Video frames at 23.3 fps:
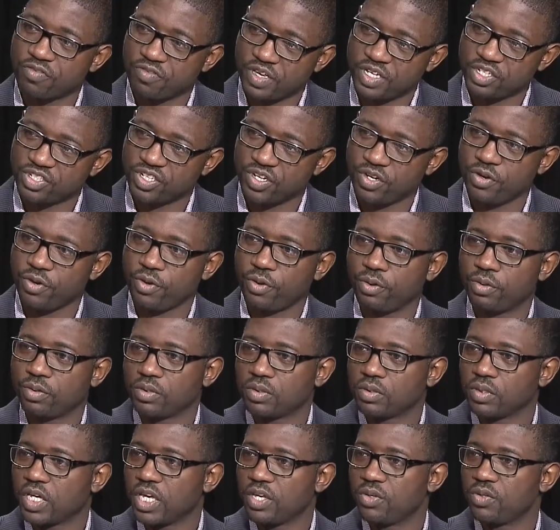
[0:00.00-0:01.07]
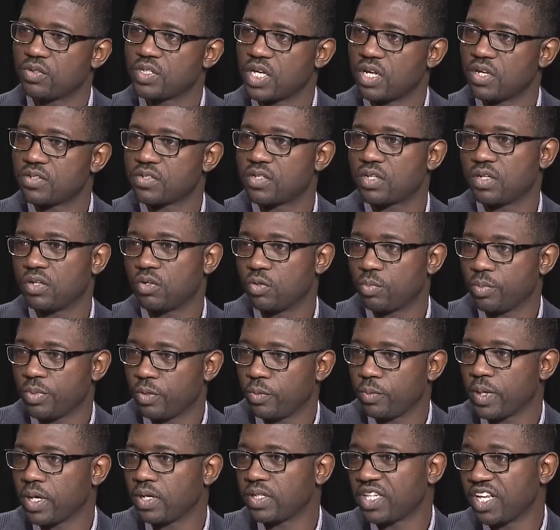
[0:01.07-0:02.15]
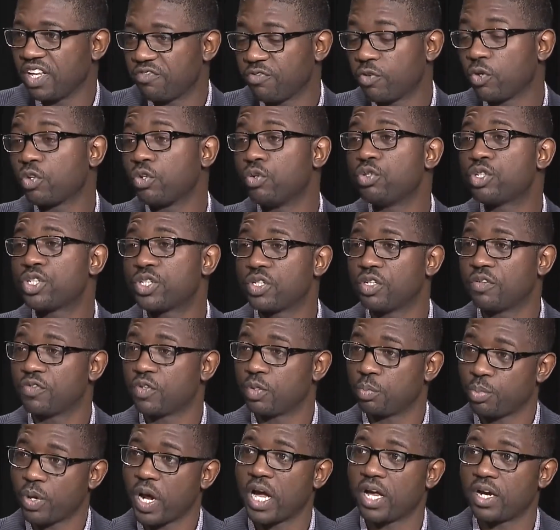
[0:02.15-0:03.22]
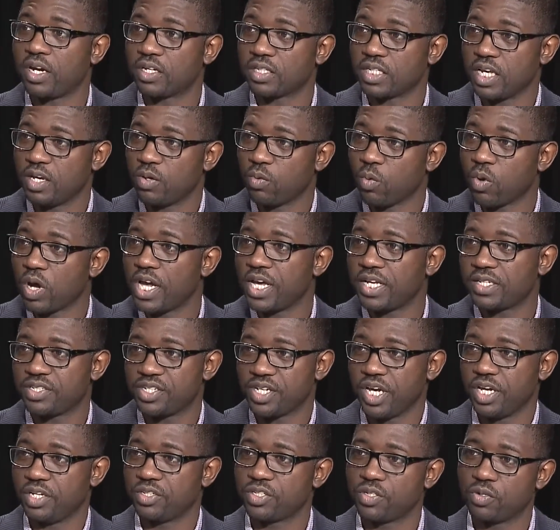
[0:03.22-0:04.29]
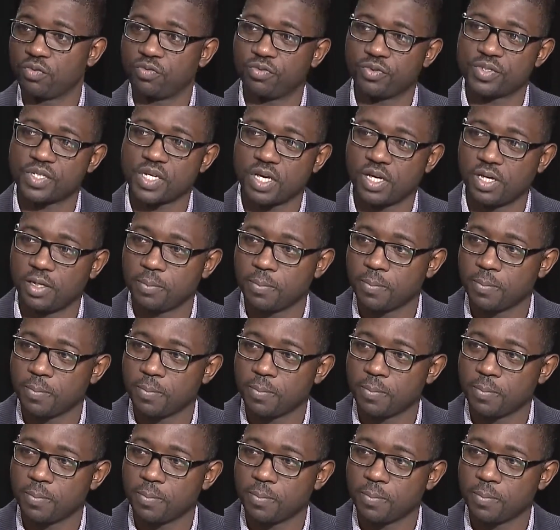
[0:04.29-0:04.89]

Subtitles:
vision, or can you tell us a little bit about the evolution of the product and why it changed over time?